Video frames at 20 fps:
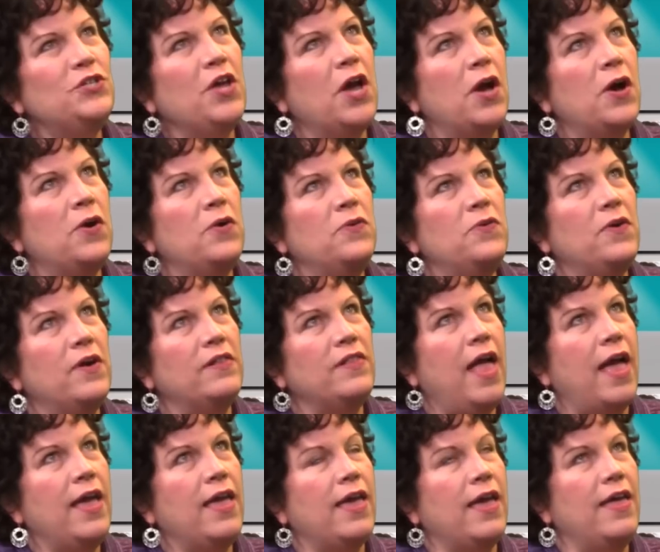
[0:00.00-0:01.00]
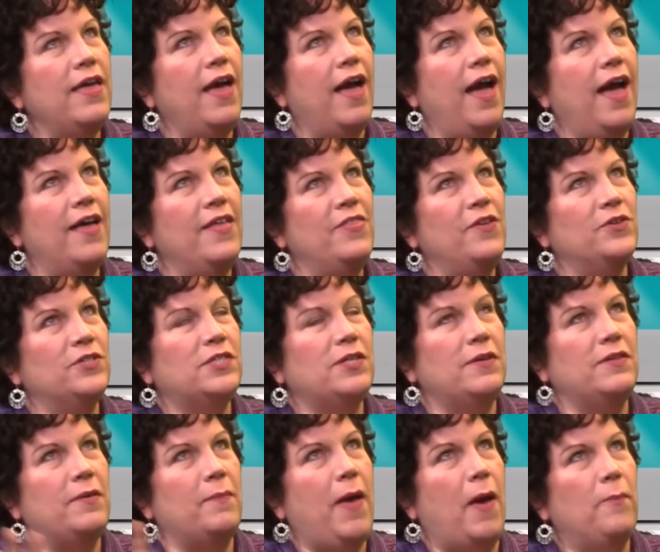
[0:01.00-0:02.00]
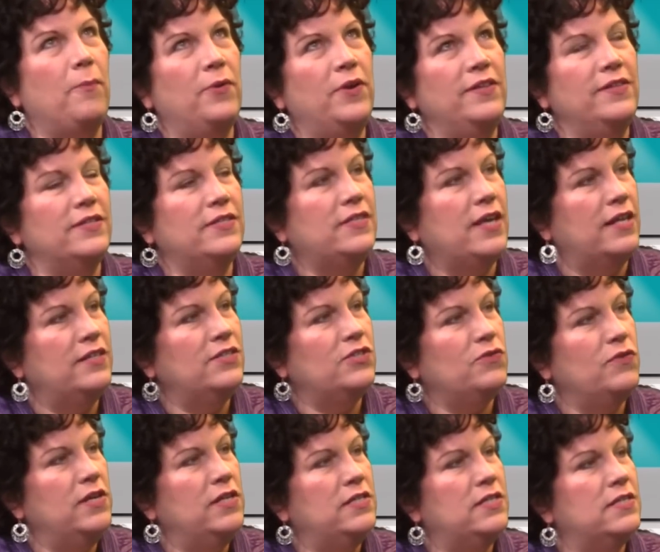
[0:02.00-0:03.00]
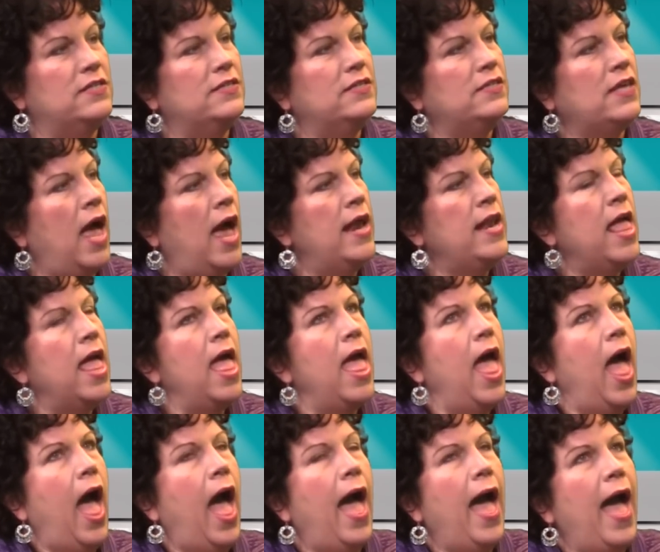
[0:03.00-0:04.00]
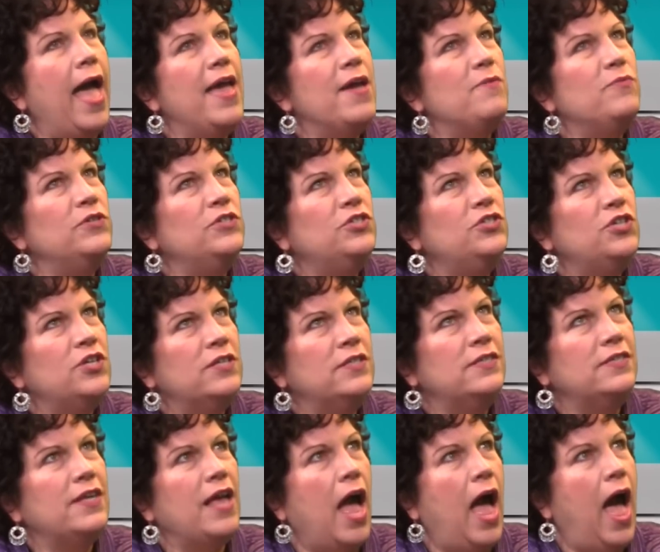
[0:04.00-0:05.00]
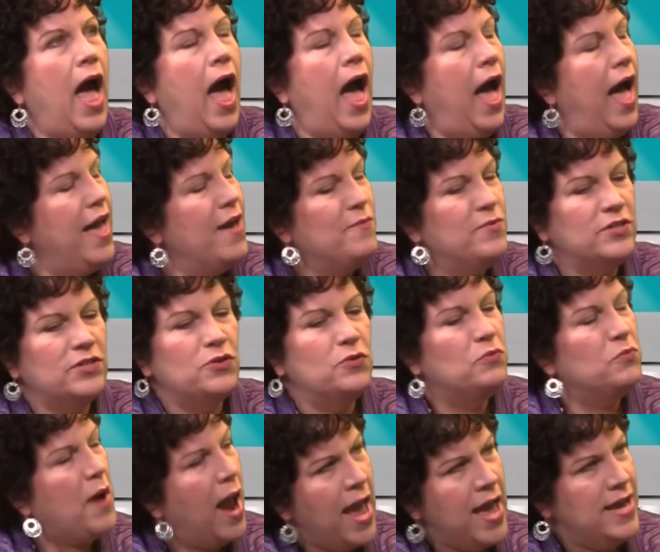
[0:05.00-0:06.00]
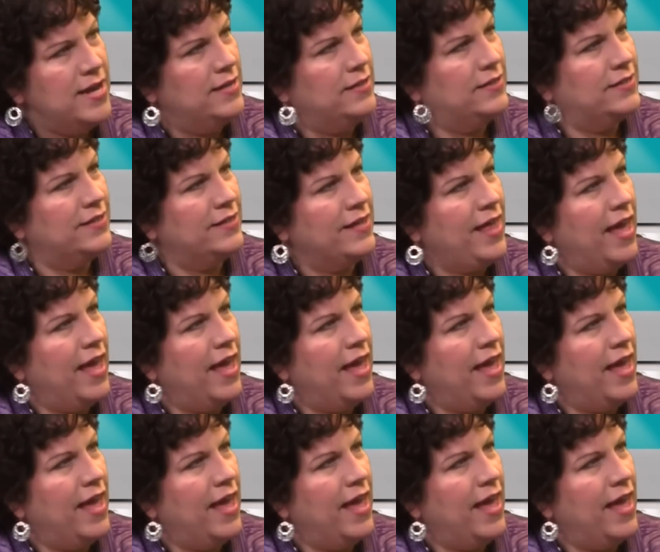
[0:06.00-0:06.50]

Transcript: you know, like, and there's about putting the sunscreen to the side. It was just, it was great.